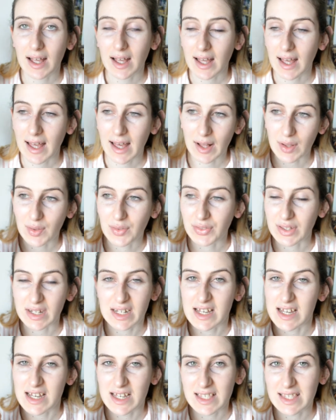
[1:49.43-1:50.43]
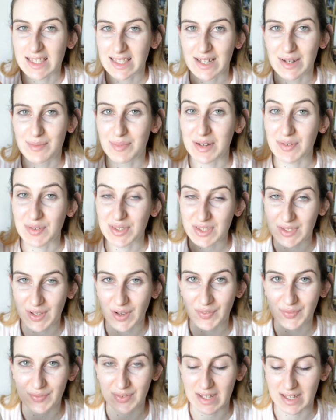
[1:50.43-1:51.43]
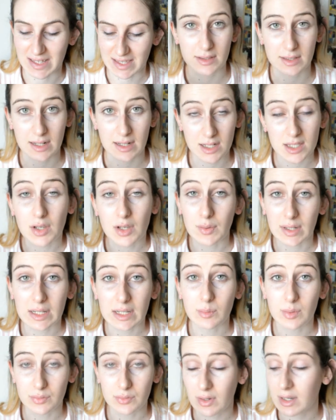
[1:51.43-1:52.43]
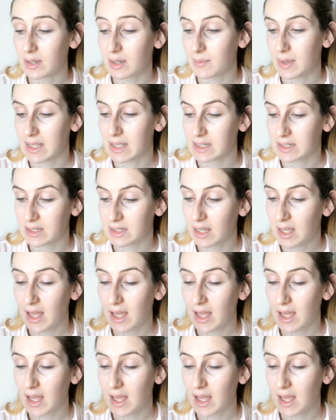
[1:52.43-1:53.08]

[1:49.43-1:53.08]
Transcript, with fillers: healthiness and a bit of softness, then I totally would recommend